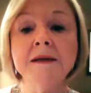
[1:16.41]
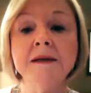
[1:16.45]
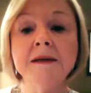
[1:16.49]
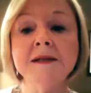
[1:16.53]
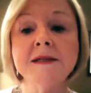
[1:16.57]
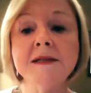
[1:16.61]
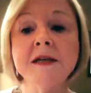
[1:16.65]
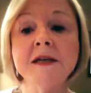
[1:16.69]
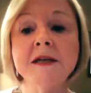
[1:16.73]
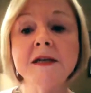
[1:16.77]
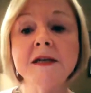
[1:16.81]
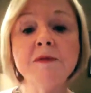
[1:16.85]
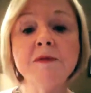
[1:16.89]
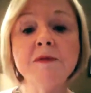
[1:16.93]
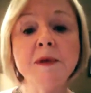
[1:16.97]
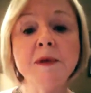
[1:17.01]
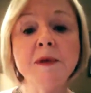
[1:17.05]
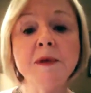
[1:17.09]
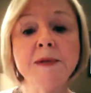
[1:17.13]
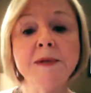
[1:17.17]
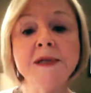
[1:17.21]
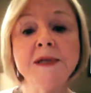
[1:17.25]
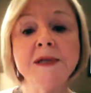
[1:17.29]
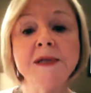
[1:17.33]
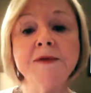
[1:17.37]
The
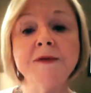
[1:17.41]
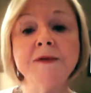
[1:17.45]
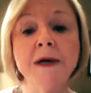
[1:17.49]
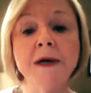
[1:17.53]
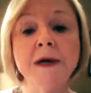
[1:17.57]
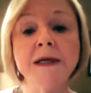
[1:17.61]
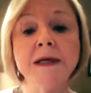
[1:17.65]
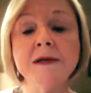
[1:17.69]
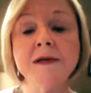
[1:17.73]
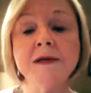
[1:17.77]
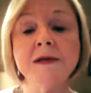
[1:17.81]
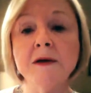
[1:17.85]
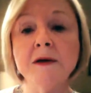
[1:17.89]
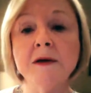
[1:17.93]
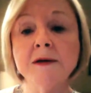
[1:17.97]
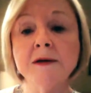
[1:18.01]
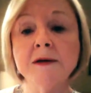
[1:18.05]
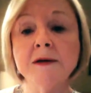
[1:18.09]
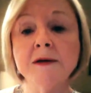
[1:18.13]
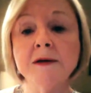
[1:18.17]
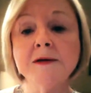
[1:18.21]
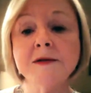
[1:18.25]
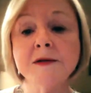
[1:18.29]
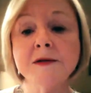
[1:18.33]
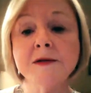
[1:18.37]
CFPB's findings
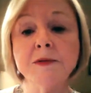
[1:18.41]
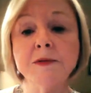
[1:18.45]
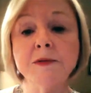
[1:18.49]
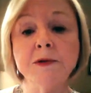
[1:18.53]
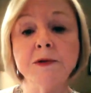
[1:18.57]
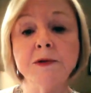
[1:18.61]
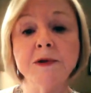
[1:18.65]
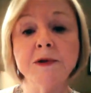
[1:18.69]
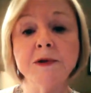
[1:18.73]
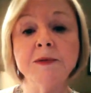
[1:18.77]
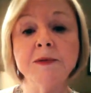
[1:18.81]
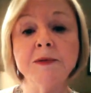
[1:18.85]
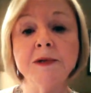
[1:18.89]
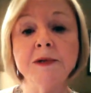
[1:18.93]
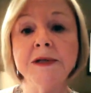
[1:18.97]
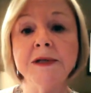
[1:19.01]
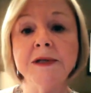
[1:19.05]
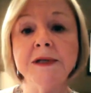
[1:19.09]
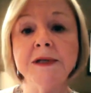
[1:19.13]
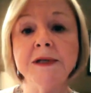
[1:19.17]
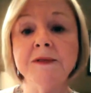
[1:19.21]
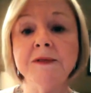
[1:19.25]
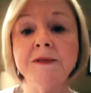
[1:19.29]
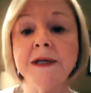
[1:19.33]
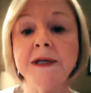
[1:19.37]
also support the
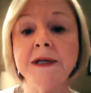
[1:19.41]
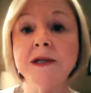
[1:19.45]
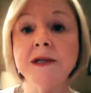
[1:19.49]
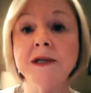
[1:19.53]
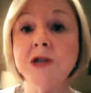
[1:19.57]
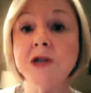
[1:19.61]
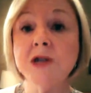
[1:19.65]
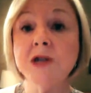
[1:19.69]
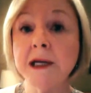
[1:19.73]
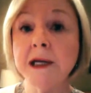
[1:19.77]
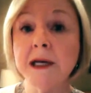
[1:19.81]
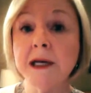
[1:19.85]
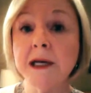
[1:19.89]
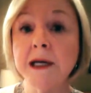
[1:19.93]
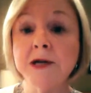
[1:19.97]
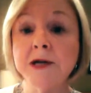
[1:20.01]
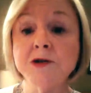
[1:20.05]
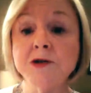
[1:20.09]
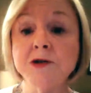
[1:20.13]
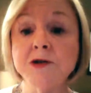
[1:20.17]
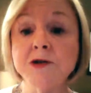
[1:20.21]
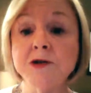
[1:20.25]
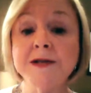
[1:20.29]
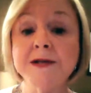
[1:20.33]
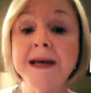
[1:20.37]
belief that check
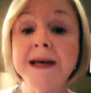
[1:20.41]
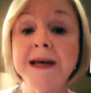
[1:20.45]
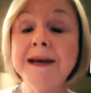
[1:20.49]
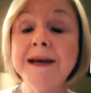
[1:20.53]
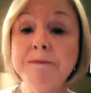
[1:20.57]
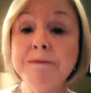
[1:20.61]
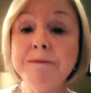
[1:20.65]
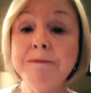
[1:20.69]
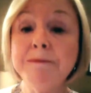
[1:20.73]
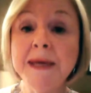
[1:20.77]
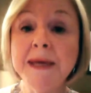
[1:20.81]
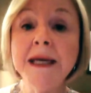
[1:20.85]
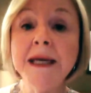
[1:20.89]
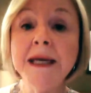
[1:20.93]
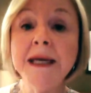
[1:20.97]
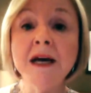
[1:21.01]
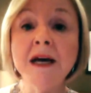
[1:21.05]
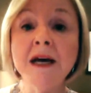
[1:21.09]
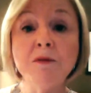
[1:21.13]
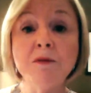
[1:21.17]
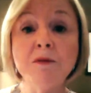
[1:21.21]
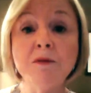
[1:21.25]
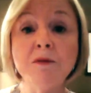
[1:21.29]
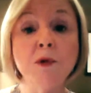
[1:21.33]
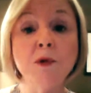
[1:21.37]
cashers may
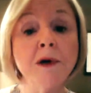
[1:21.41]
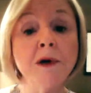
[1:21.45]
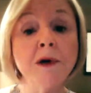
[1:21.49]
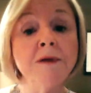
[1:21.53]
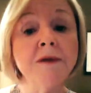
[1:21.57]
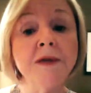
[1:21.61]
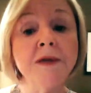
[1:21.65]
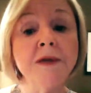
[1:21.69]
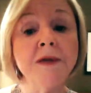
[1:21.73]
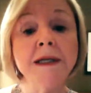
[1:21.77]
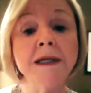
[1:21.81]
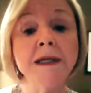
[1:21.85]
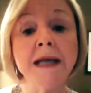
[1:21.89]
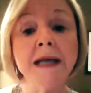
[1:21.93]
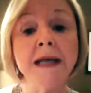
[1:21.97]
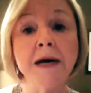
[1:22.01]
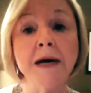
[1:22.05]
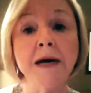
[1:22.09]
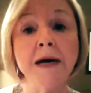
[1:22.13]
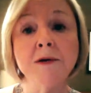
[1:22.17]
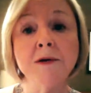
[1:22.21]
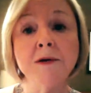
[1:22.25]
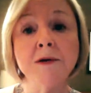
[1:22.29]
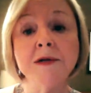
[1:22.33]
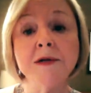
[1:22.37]
have more convenient
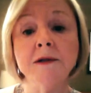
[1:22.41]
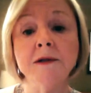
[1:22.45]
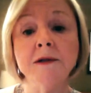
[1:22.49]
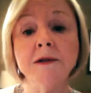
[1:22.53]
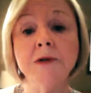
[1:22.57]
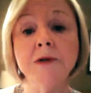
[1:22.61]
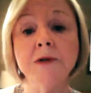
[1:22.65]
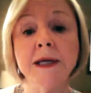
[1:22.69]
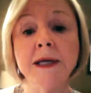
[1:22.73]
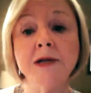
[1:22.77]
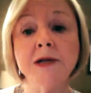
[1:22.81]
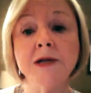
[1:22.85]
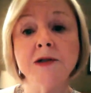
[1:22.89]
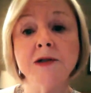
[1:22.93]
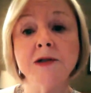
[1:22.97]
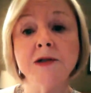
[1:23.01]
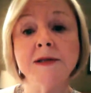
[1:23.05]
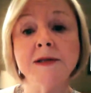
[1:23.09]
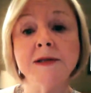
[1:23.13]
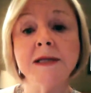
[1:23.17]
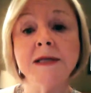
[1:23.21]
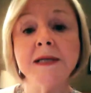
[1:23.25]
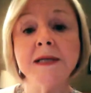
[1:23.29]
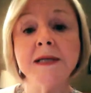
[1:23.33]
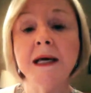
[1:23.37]
hours and
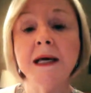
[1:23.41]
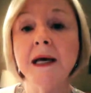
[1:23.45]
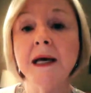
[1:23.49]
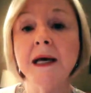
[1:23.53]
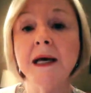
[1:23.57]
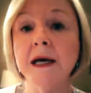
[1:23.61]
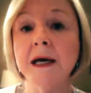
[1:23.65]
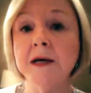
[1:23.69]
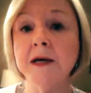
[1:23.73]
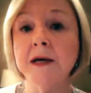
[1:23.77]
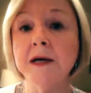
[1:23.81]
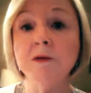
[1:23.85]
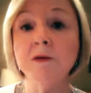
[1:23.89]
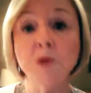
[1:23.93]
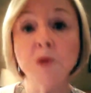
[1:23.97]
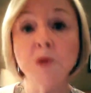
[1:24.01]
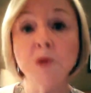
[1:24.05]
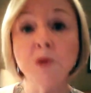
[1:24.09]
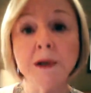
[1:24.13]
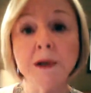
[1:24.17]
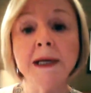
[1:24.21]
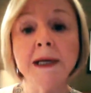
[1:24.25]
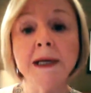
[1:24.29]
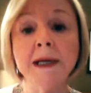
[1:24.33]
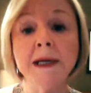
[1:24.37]
locations and are
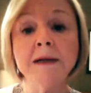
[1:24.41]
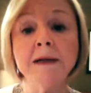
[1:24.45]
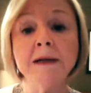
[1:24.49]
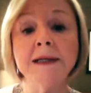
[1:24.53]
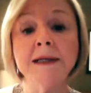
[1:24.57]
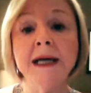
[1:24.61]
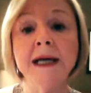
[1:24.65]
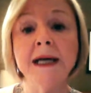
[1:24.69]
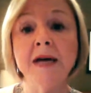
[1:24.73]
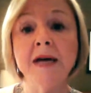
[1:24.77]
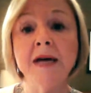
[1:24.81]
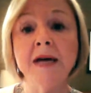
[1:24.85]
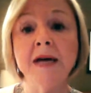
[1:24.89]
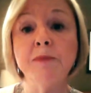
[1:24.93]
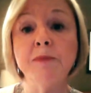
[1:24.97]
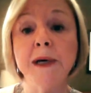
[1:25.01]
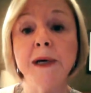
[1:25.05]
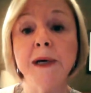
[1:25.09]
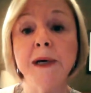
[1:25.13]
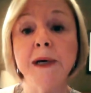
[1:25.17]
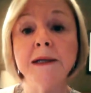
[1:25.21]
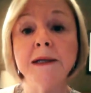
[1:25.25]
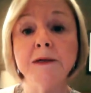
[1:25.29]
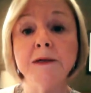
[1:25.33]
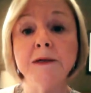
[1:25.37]
more likely to have
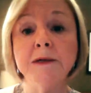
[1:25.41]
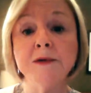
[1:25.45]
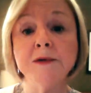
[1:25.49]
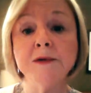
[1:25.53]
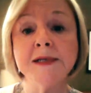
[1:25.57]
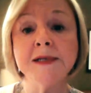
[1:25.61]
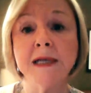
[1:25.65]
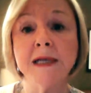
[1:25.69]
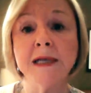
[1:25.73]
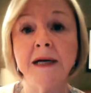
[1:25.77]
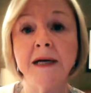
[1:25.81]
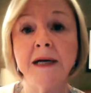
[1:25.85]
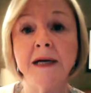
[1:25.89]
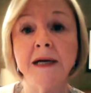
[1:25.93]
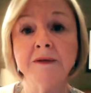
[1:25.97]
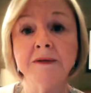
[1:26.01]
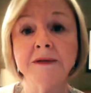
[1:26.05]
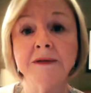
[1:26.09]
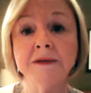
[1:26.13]
bilingual staff.